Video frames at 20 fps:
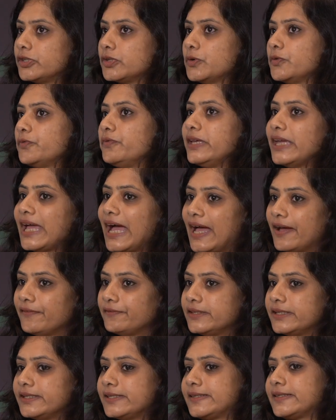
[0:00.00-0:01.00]
So we
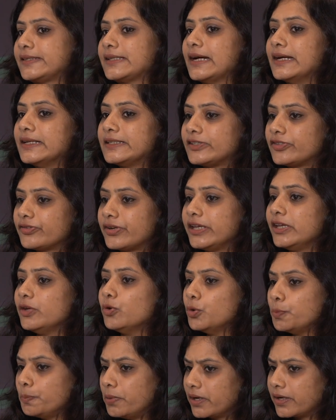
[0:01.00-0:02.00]
have these uh, three
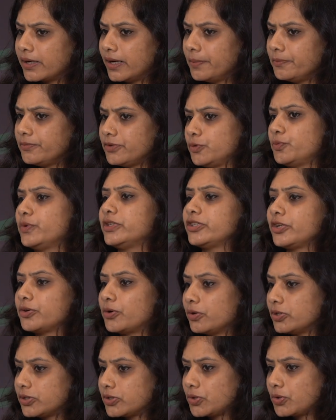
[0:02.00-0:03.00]
upakrams, which are
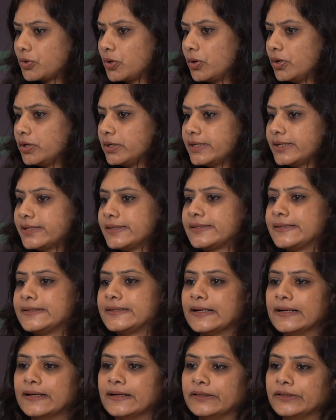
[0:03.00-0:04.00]
also called as,
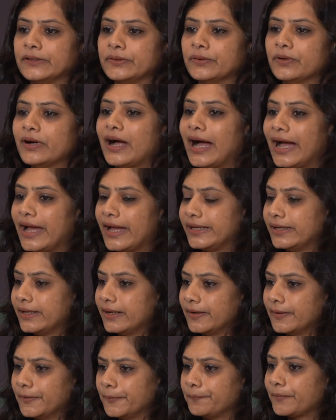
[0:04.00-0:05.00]
uh, you know, I,
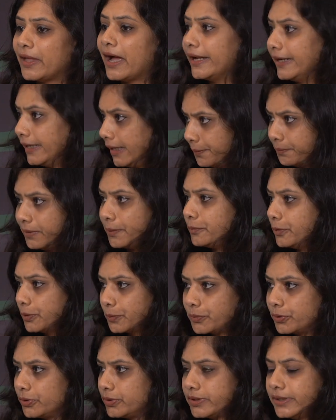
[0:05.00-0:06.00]
uh, I am hum
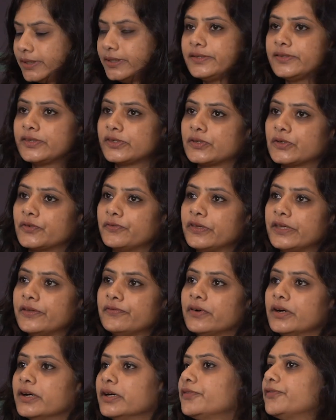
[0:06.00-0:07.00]
log bolte hain. So we
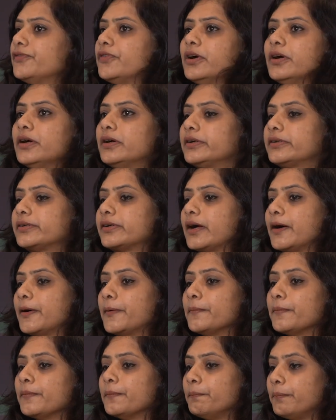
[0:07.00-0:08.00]
work for uh,
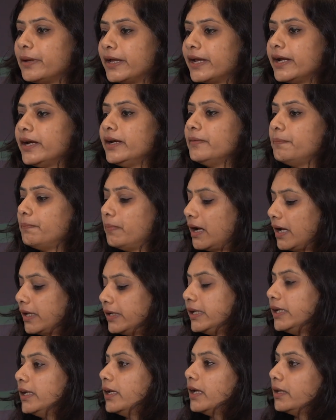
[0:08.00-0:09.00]
Ped,
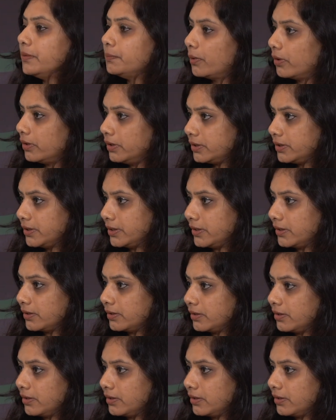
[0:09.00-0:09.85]
Pani and Polythene.